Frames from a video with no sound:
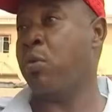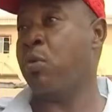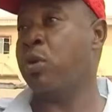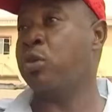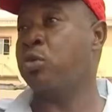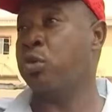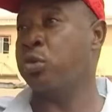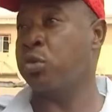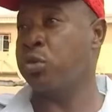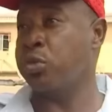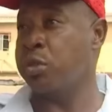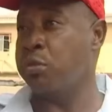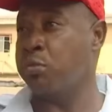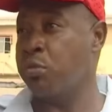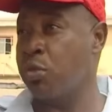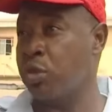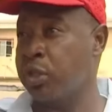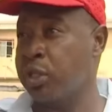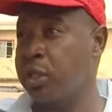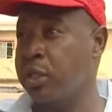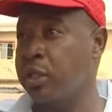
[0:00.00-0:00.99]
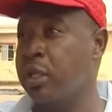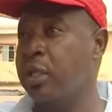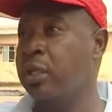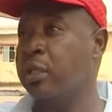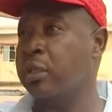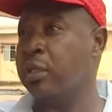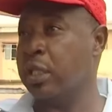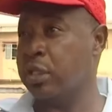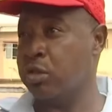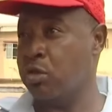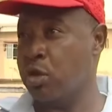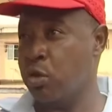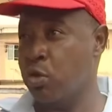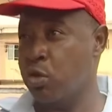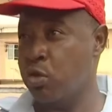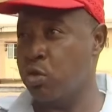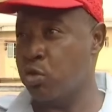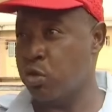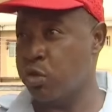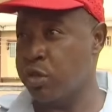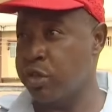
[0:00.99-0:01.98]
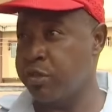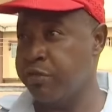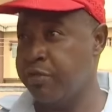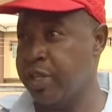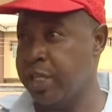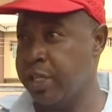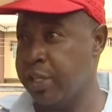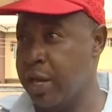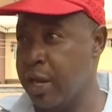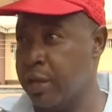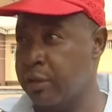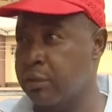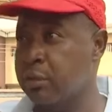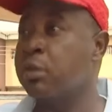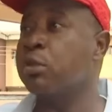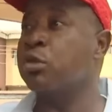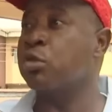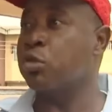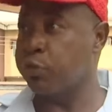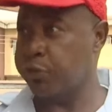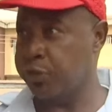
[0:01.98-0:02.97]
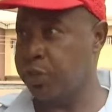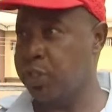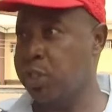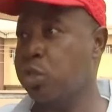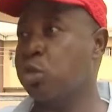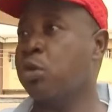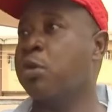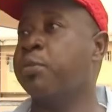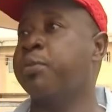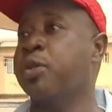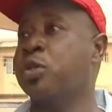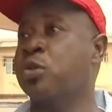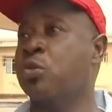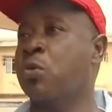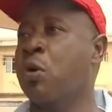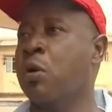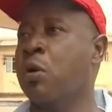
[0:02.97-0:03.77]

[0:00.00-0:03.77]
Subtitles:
I want to use the money that you are going to give me now to finish up his